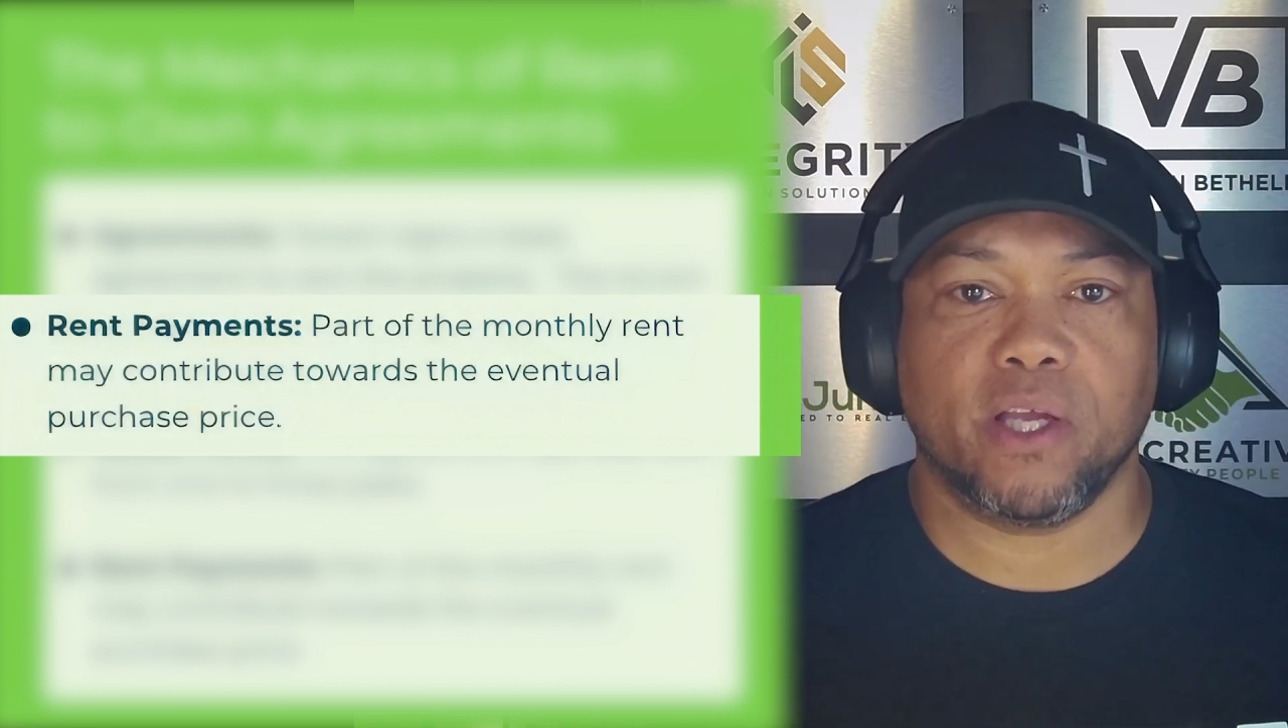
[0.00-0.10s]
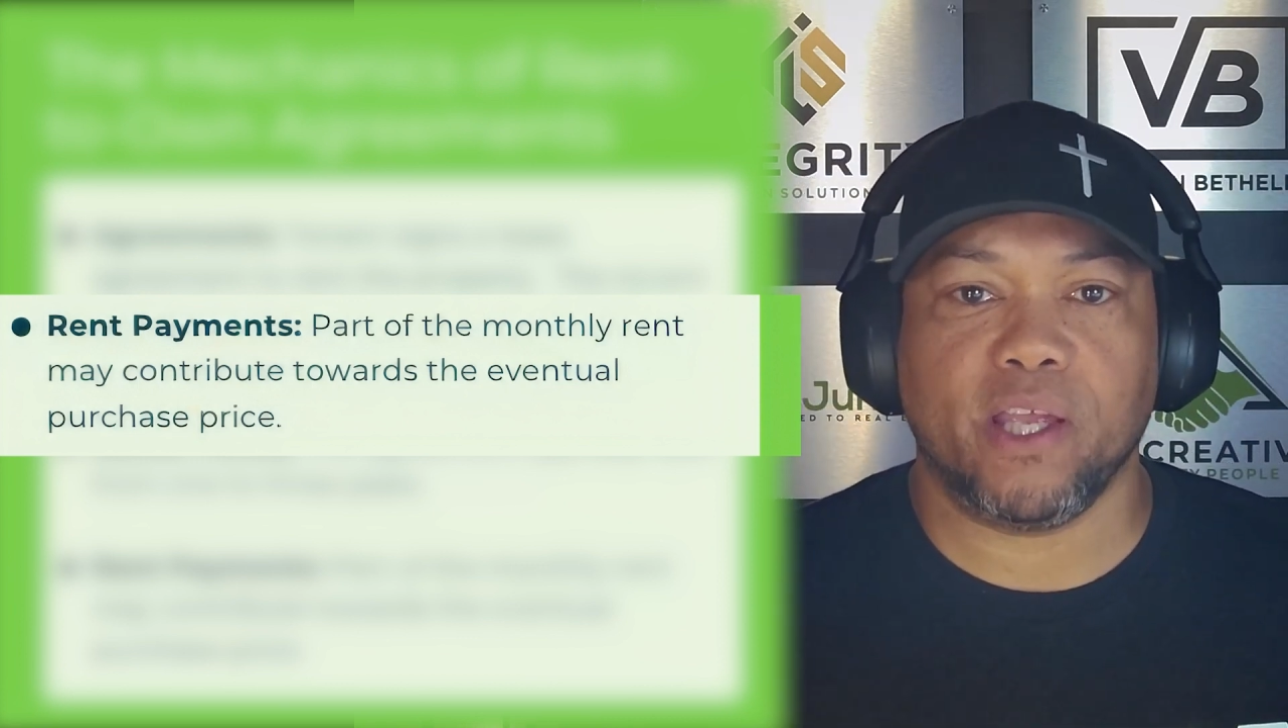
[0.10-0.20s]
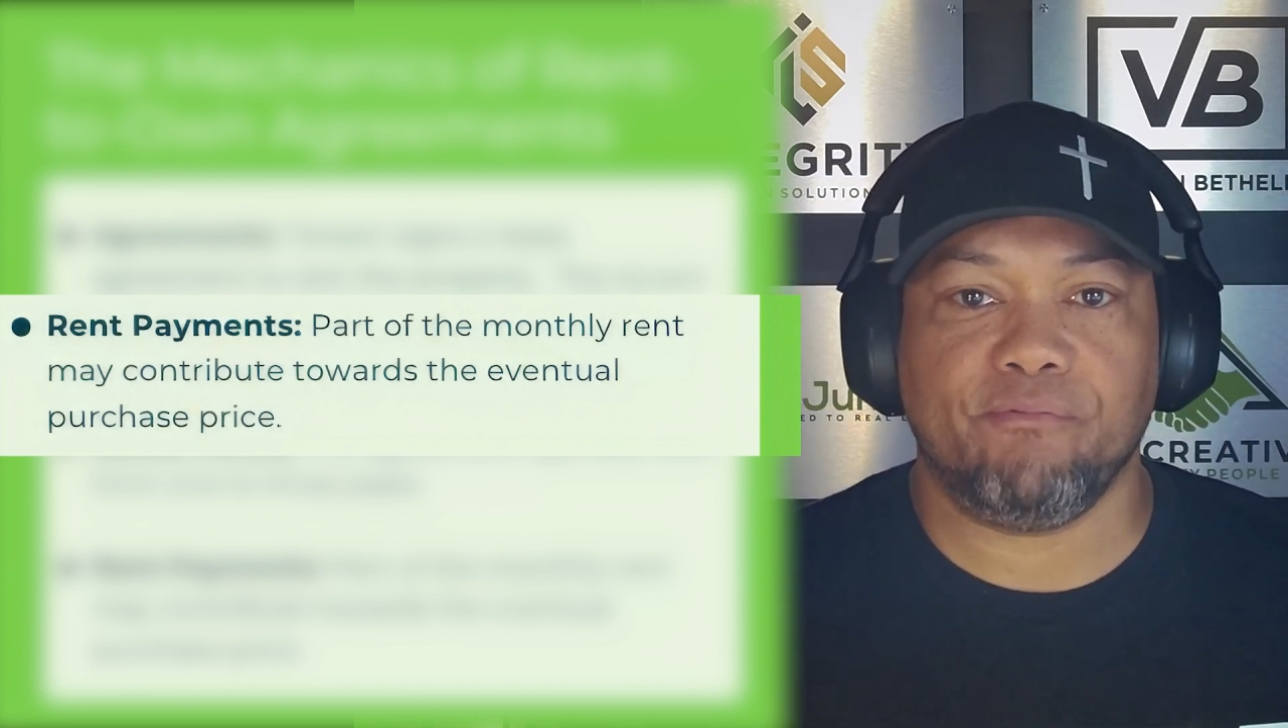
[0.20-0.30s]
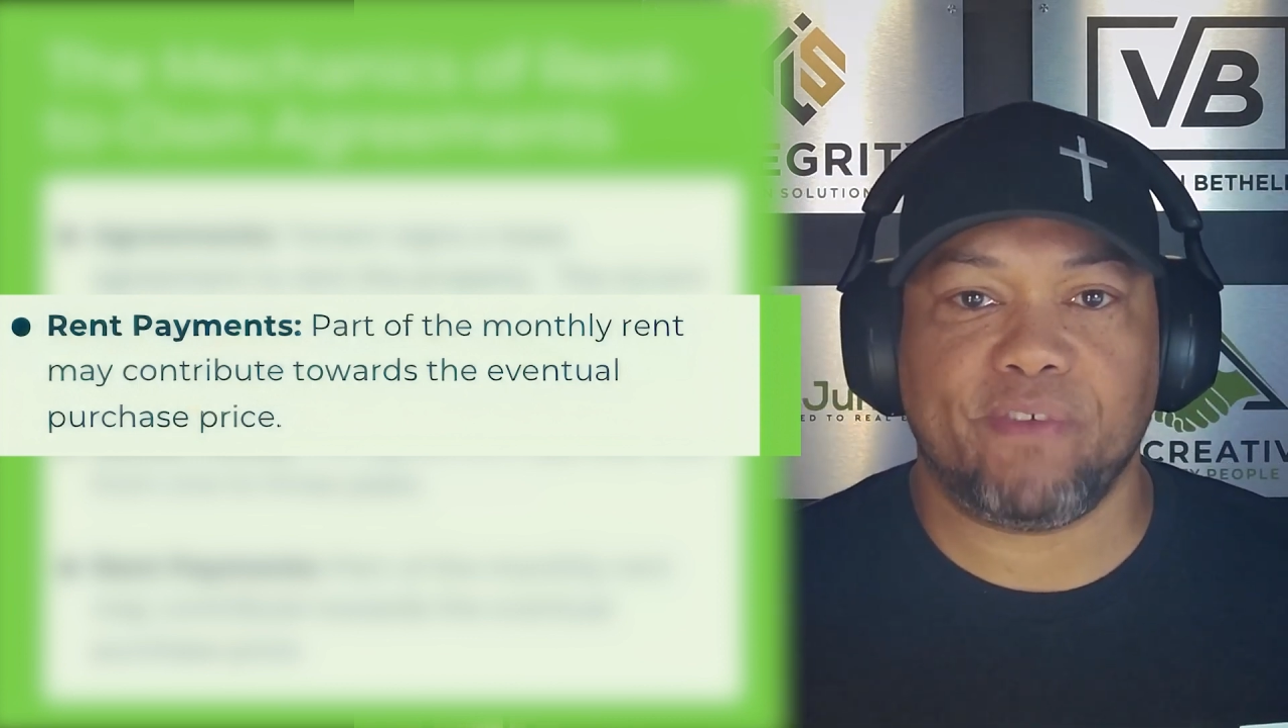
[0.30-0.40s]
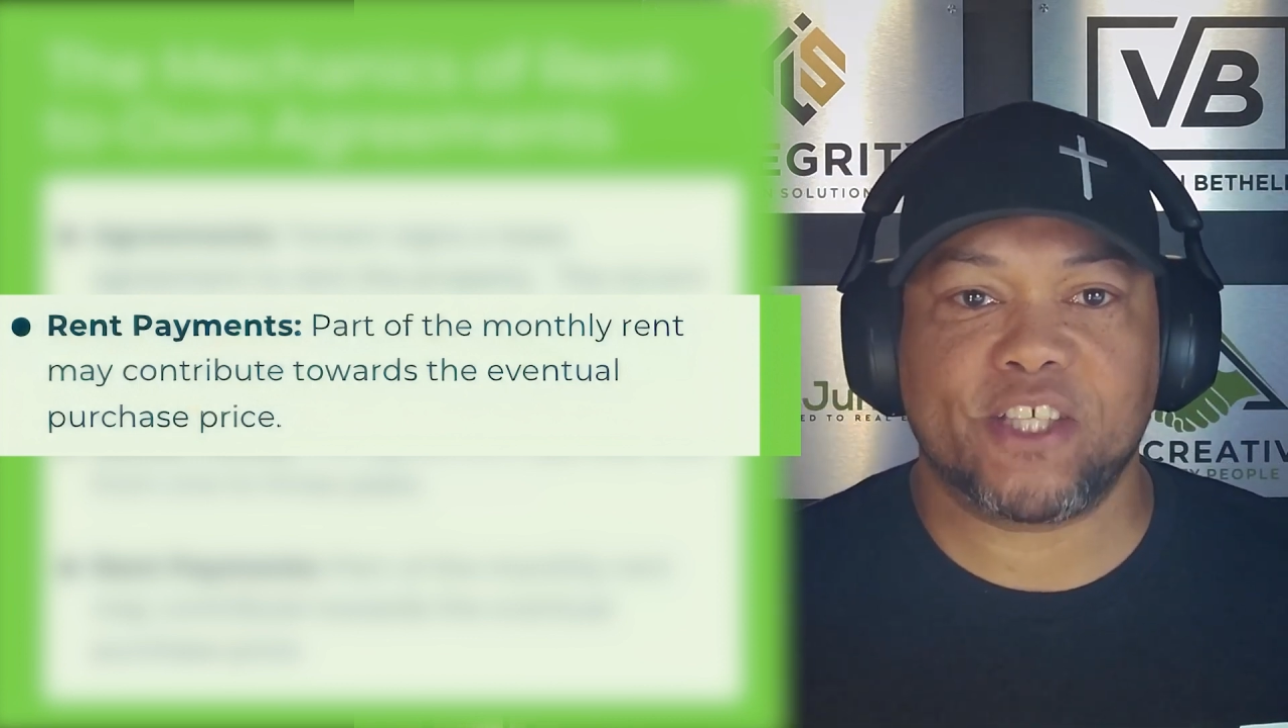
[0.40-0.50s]

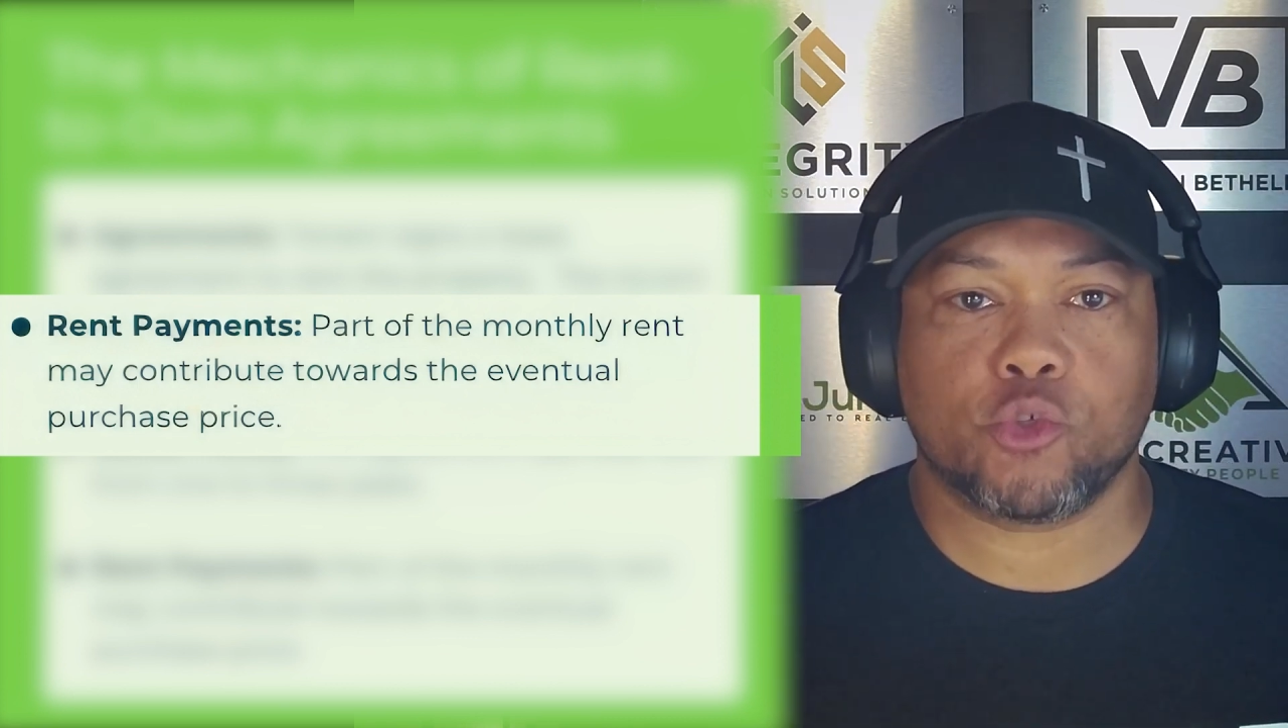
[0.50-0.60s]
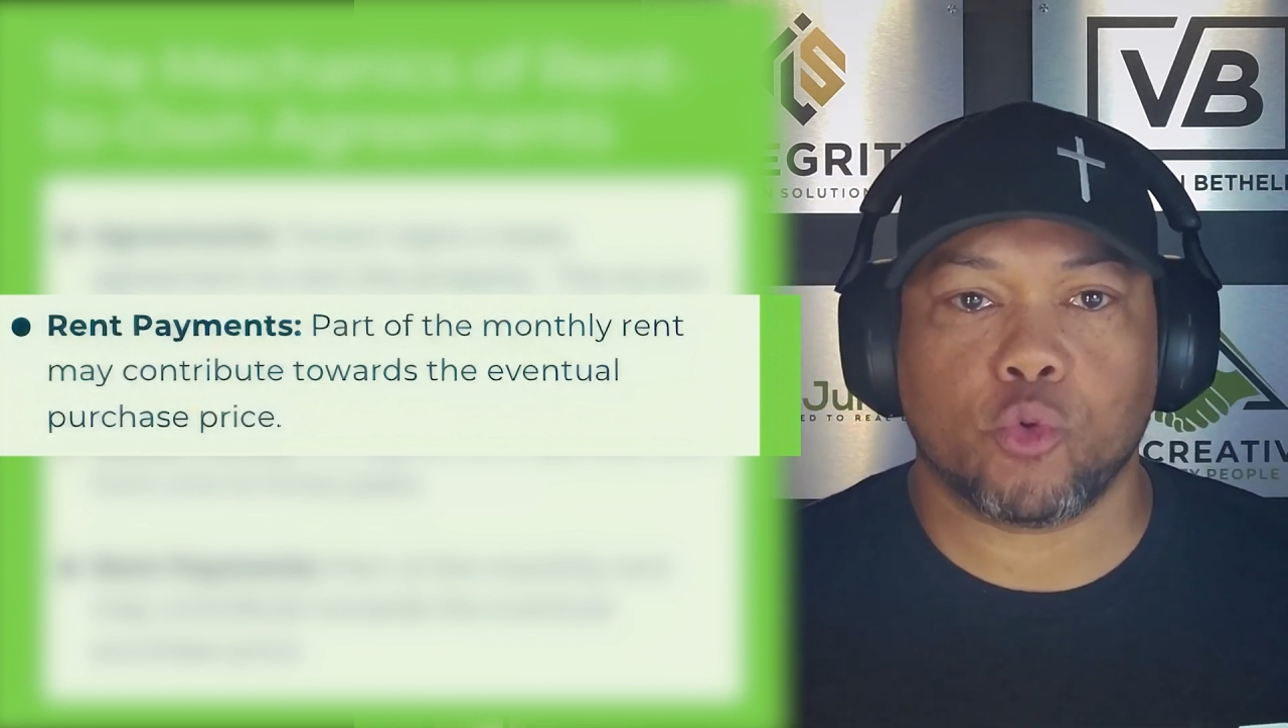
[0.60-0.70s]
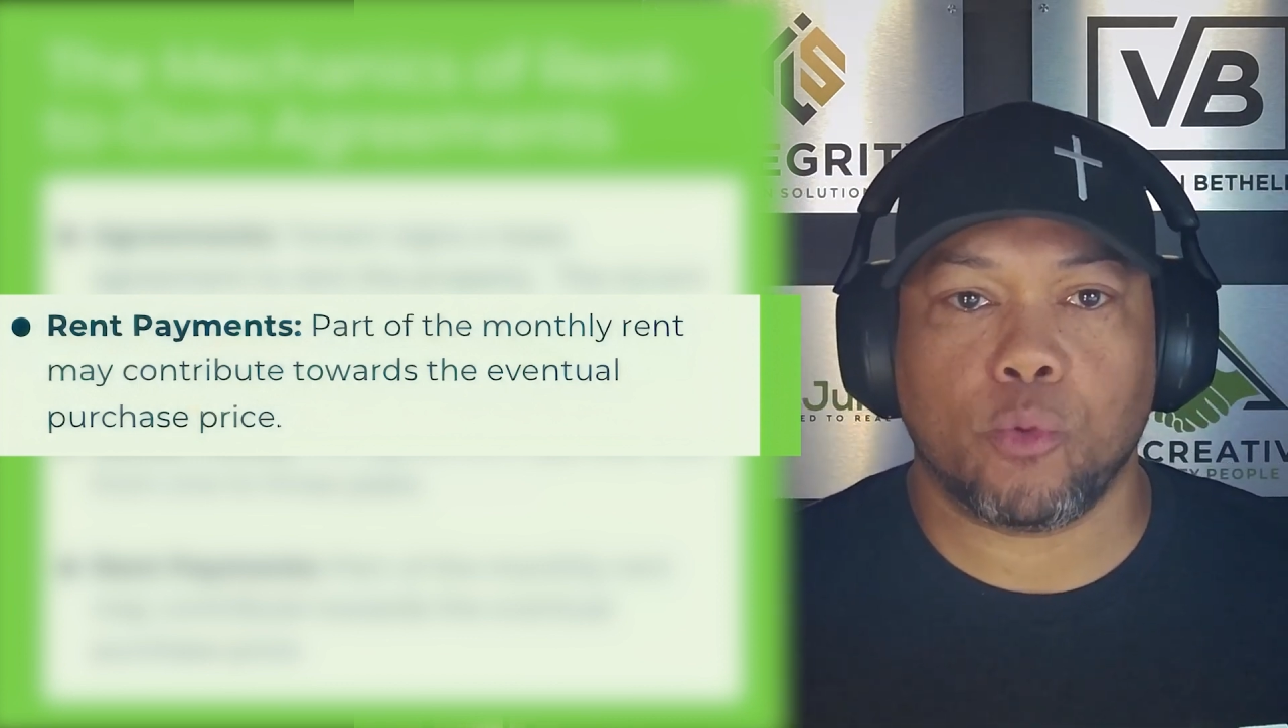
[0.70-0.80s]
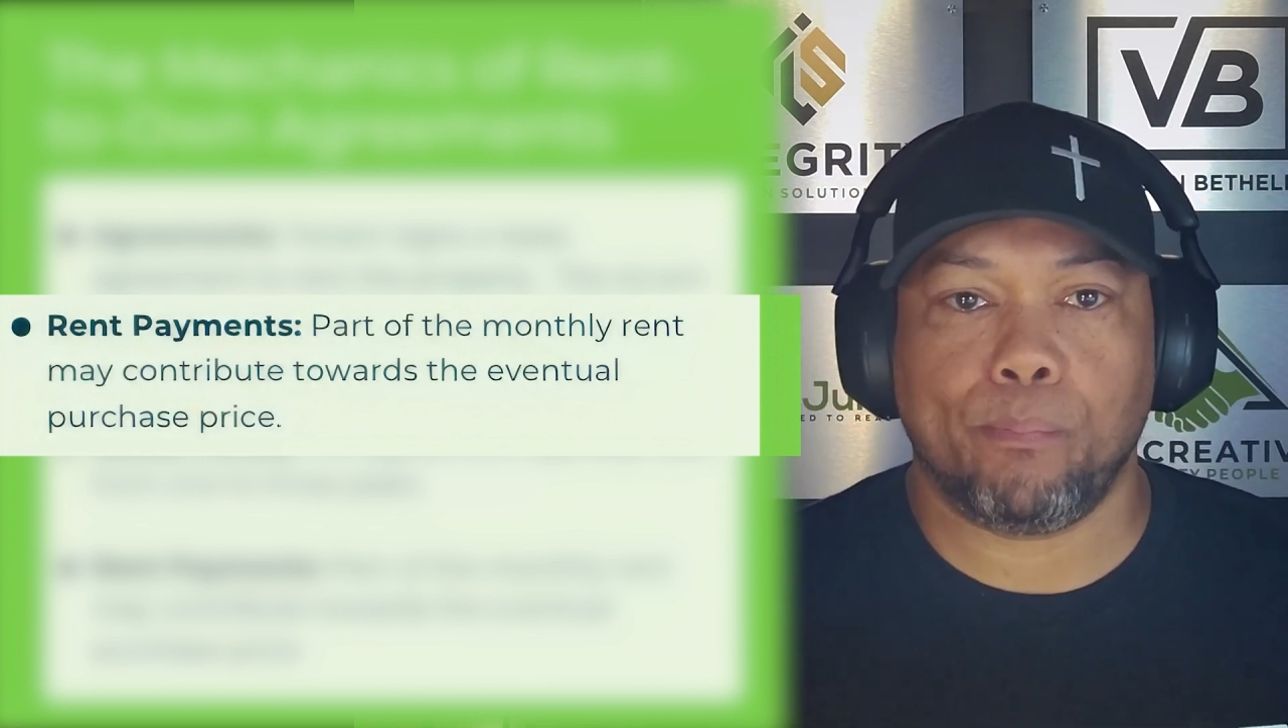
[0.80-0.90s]
eventual